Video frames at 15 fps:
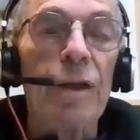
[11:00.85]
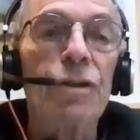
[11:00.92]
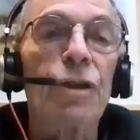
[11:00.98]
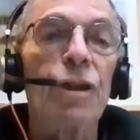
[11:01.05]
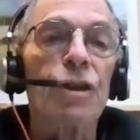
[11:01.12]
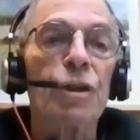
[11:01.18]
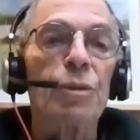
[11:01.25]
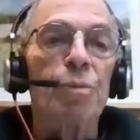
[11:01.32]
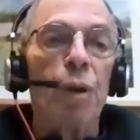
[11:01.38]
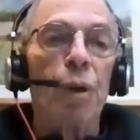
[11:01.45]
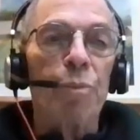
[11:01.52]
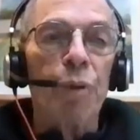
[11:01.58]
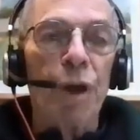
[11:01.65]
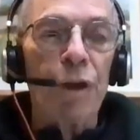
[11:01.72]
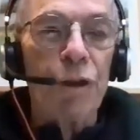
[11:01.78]
such as
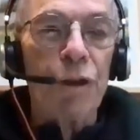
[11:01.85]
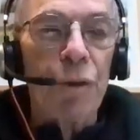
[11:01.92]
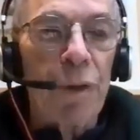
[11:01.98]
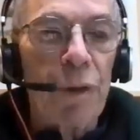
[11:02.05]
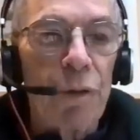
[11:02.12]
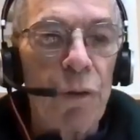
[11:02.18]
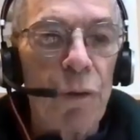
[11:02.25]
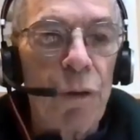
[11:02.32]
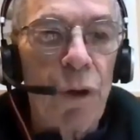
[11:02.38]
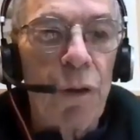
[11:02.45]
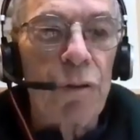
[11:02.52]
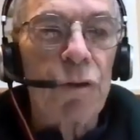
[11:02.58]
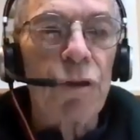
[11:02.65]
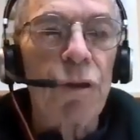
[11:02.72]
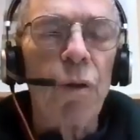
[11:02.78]
blood pressure and
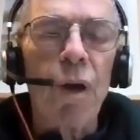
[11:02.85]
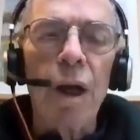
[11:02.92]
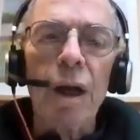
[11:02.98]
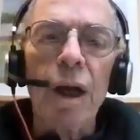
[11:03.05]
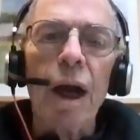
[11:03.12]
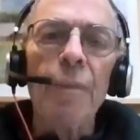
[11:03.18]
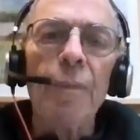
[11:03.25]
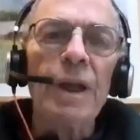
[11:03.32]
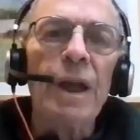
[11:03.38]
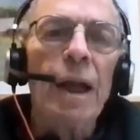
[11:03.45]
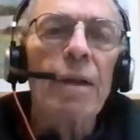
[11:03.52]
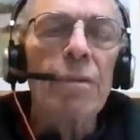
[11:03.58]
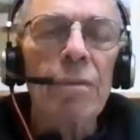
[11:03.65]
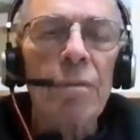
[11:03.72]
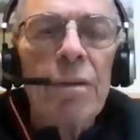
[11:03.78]
glucose. So I mean, I
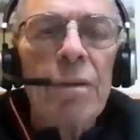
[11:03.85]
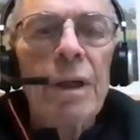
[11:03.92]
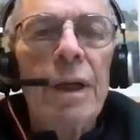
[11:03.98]
don't,